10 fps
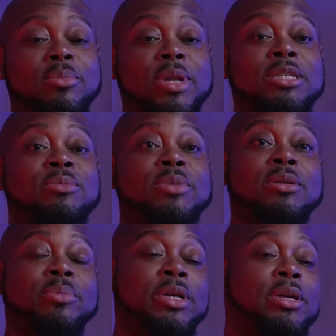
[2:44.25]
bless me to
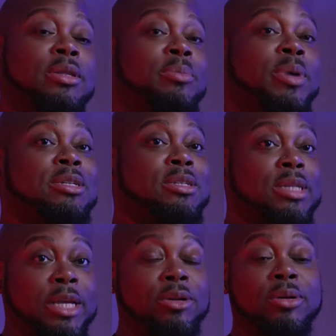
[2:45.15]
be the best
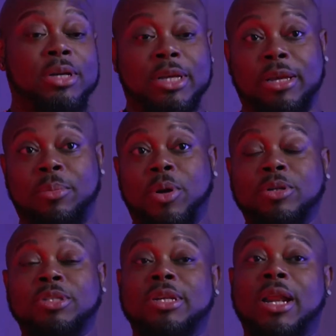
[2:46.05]
leader and
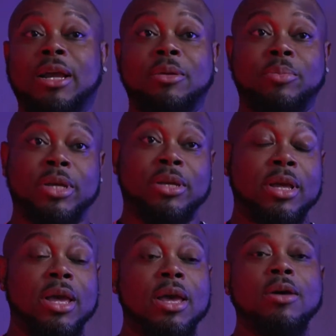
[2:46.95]
person that I can be
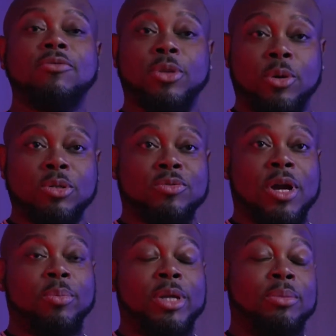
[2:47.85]
for those
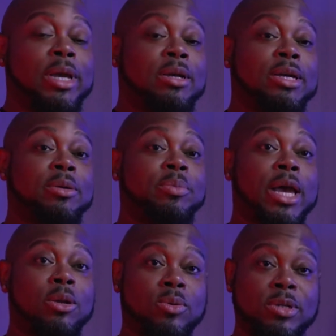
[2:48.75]
around me and to make an
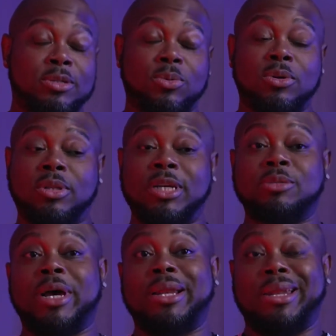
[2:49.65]
impact on this world. That's
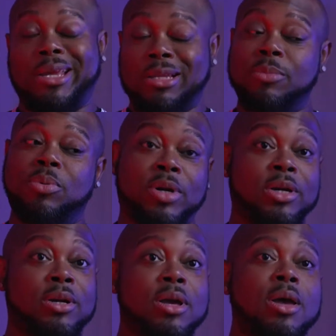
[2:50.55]
my daily
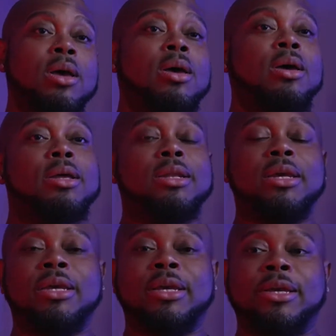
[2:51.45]
prayer.
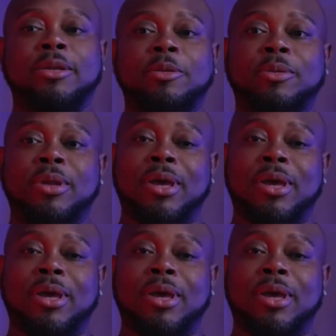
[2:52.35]
Then